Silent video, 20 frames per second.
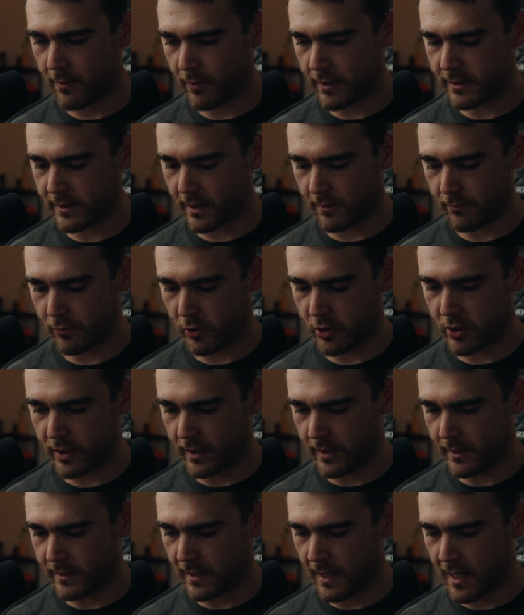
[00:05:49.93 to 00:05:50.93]
and we're just going to push
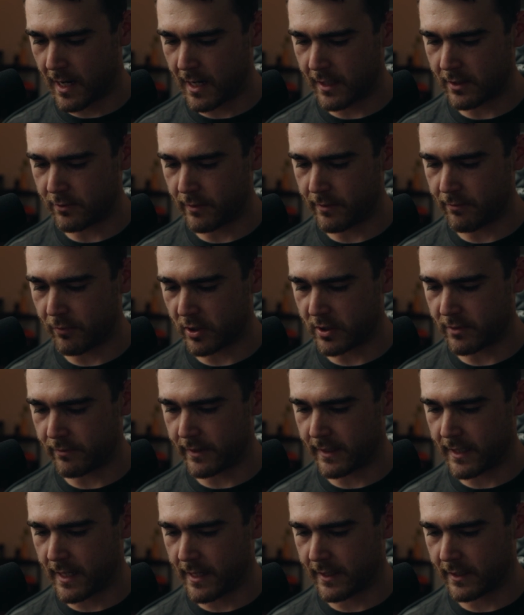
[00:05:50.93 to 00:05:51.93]
in as hard as we
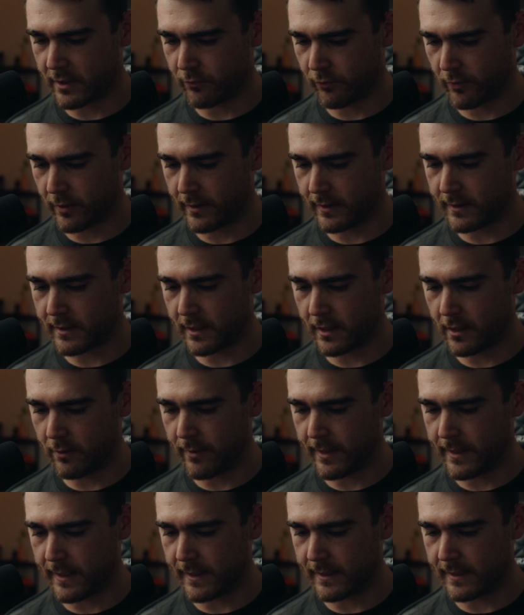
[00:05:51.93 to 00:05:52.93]
possibly can, because realistically
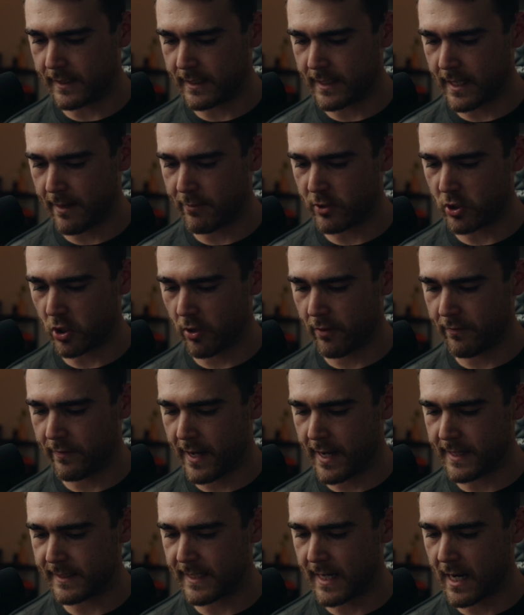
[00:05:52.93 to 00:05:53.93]
we need to get damage on
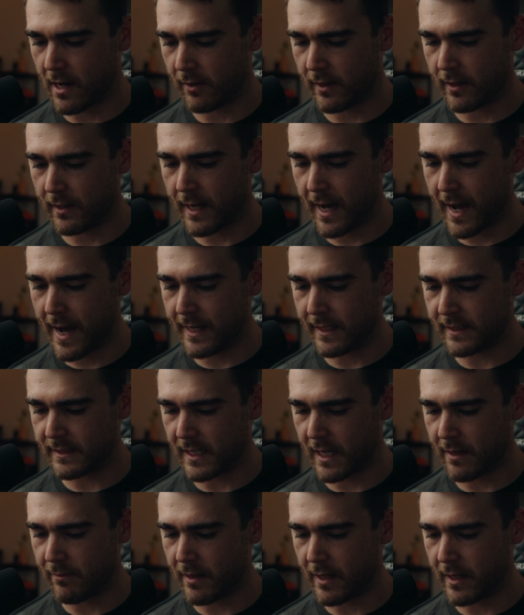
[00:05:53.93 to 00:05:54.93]
that tower
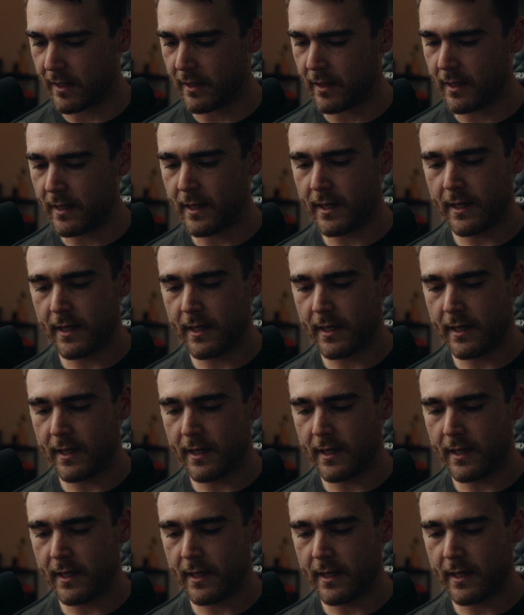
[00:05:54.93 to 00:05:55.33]
ASAP.